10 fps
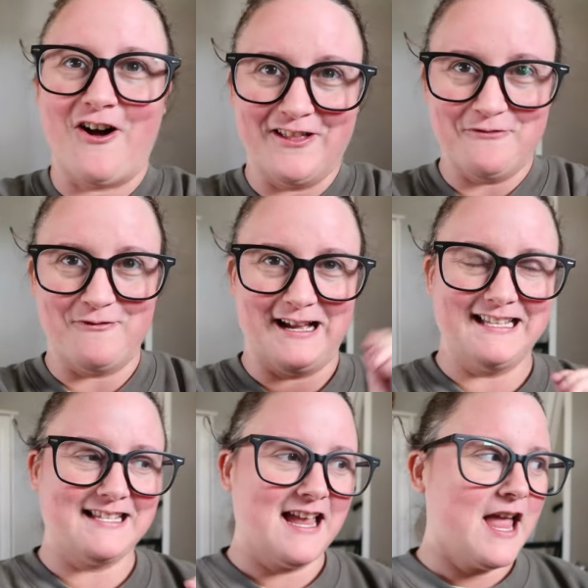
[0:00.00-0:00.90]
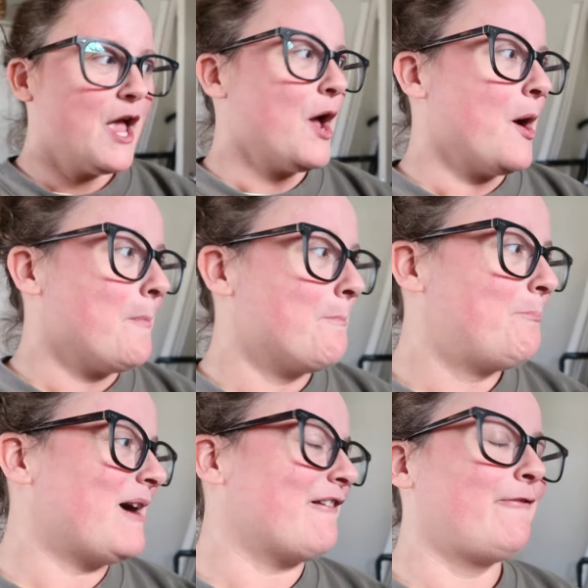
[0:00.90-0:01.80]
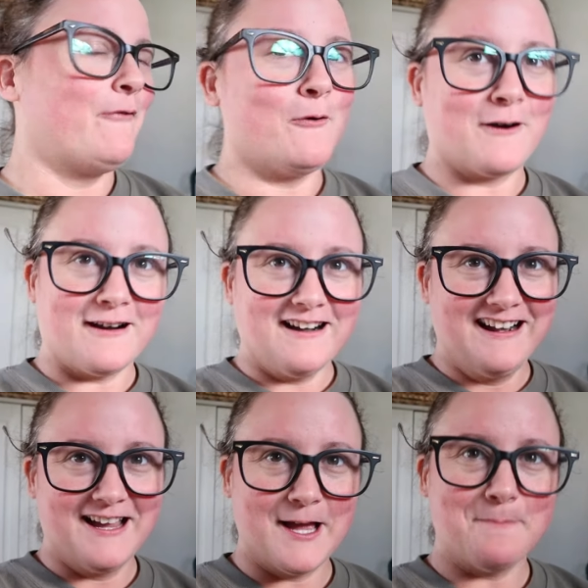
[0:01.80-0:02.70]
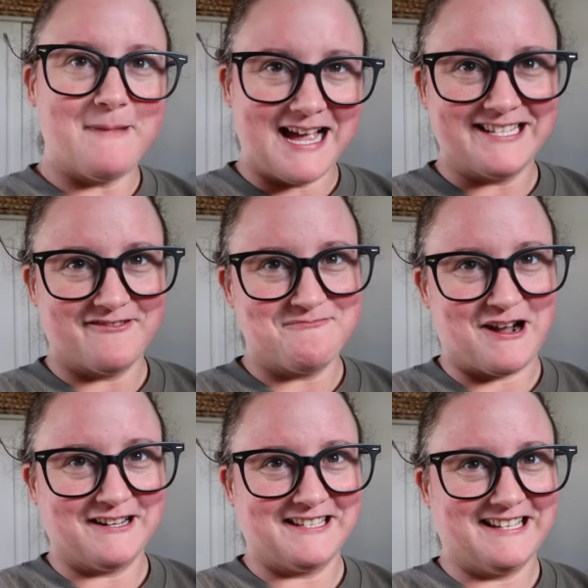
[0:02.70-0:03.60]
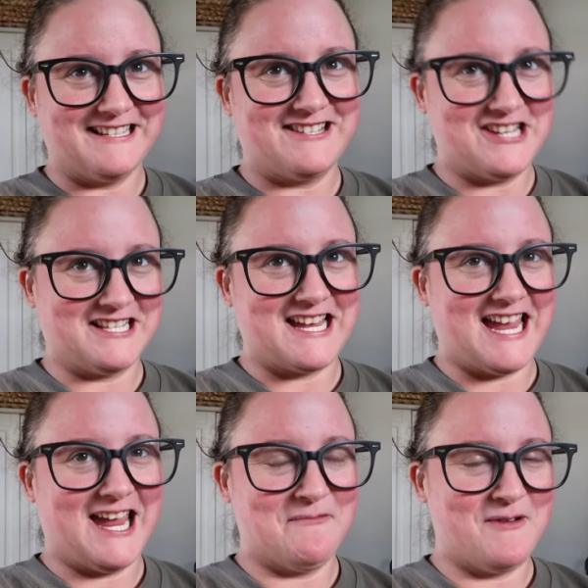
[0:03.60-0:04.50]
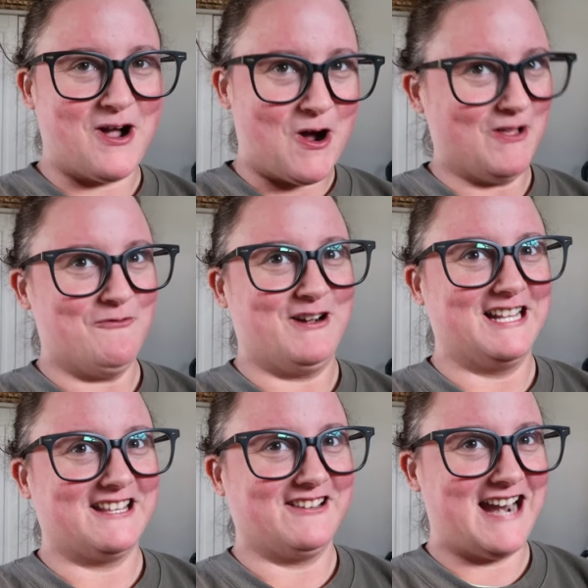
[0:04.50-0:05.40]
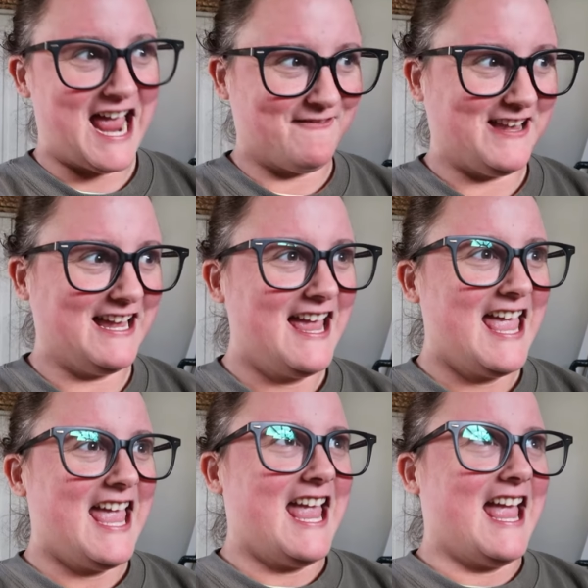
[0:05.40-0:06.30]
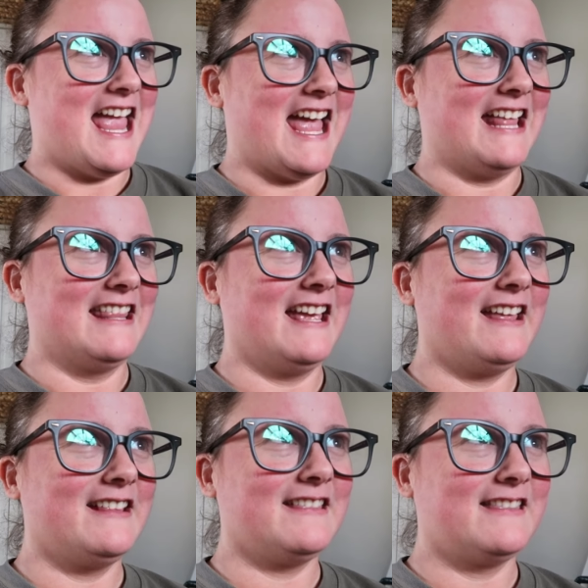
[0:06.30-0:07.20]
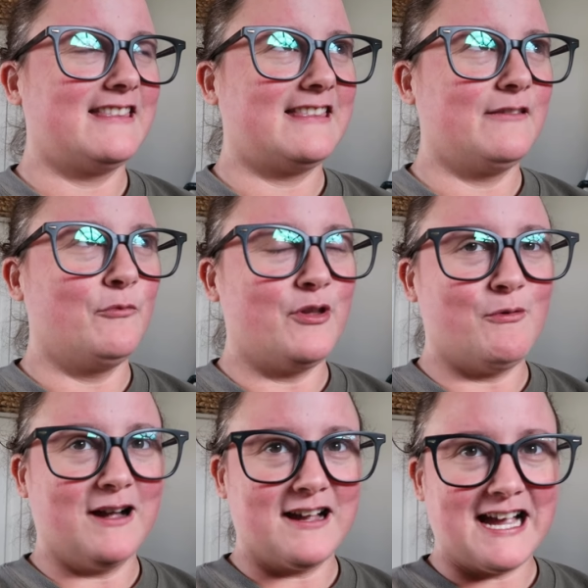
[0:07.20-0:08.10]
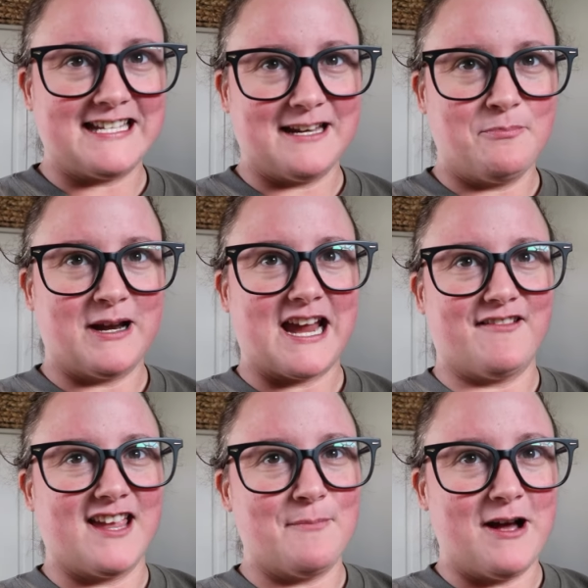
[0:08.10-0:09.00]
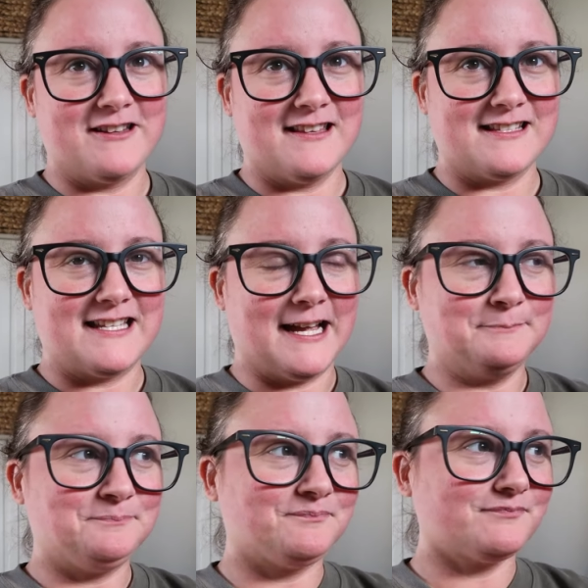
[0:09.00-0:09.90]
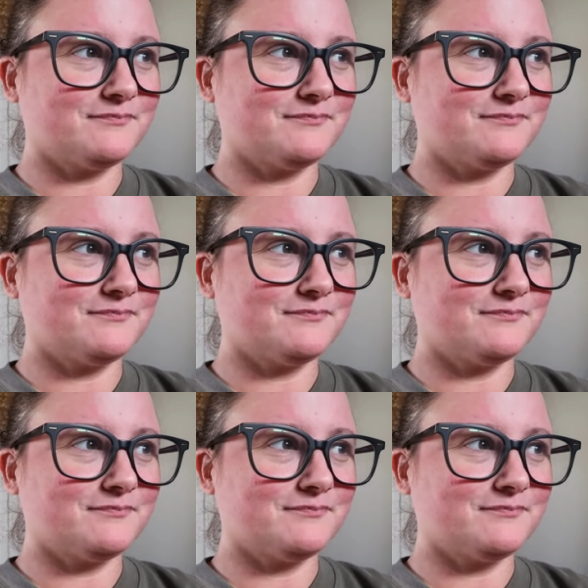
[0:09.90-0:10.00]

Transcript: all at once, but 4 massive boxes just came all at once and they're heavy. And the one guy did bring everything up onto the step,